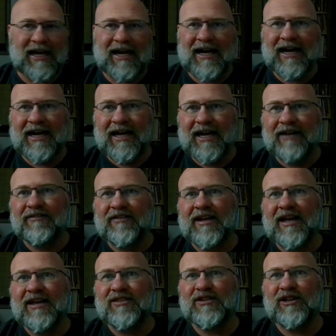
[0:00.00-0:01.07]
I haven't
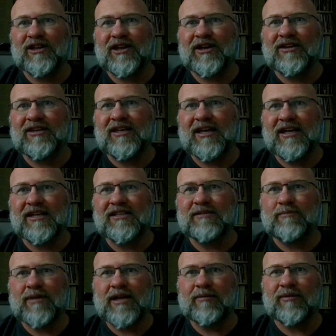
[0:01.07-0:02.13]
had the luck yet to
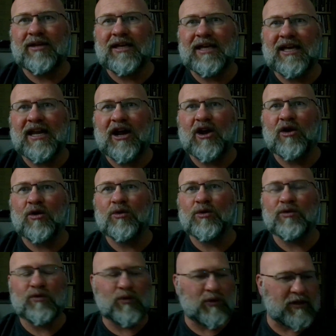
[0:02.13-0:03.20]
be able to get a hold
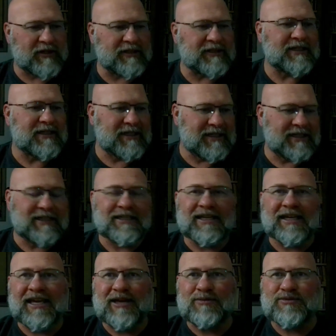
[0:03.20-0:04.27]
of one. They
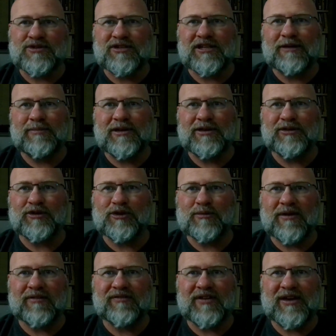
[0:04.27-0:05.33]
keep slipping through
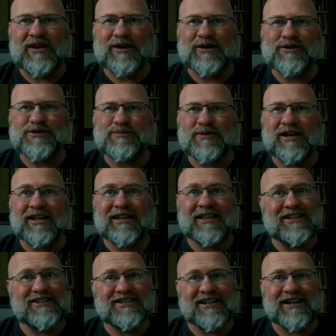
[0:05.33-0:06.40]
my fingers, but at
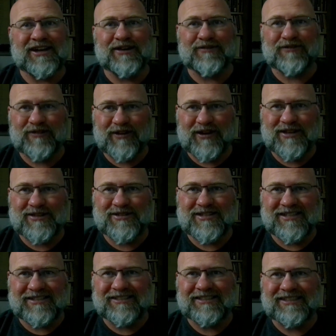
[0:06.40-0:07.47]
least I got friends
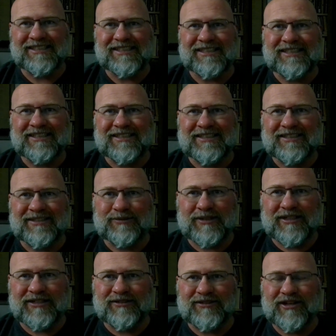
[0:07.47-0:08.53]
in,
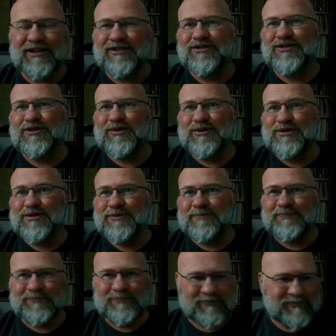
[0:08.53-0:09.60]
well, gun stores.
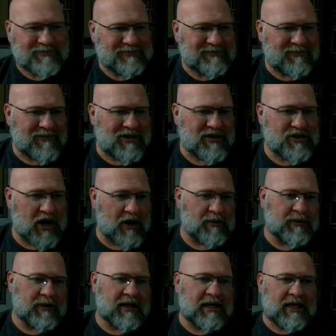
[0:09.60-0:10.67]
So
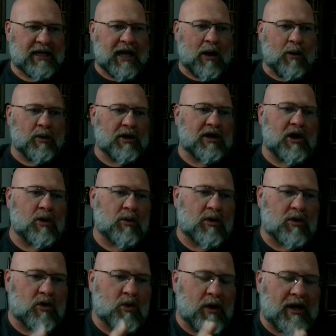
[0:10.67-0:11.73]
I want to go real
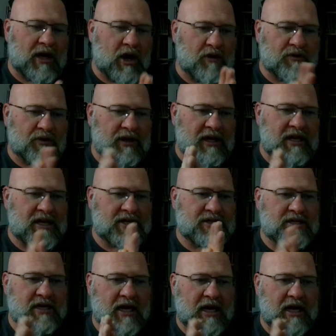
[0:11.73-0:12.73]
quick over these.